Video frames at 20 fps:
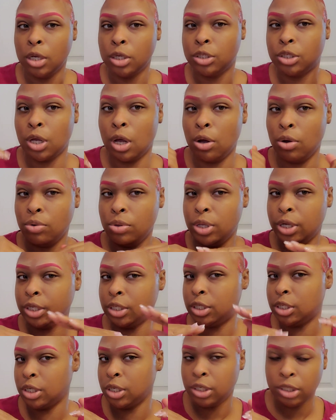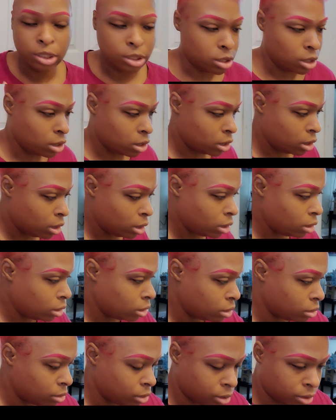So this is the,
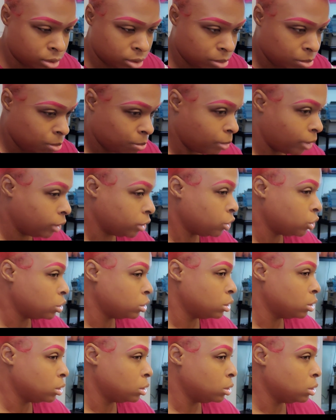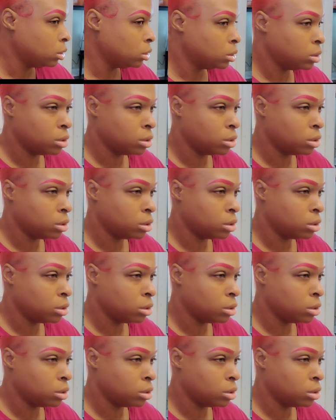hold on, let me make sure